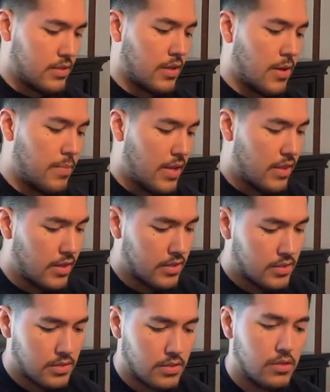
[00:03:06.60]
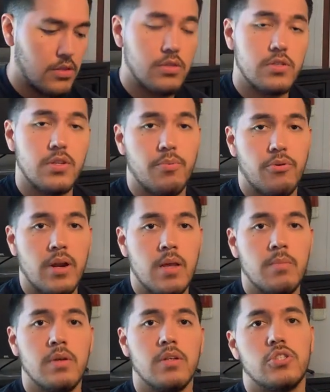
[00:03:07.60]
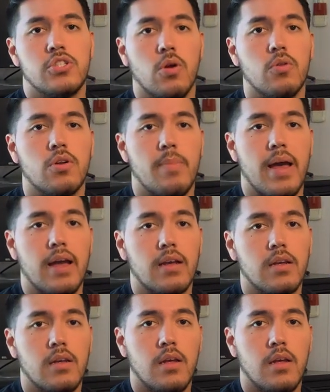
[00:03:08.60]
is gonna be this Supreme shoulder bag.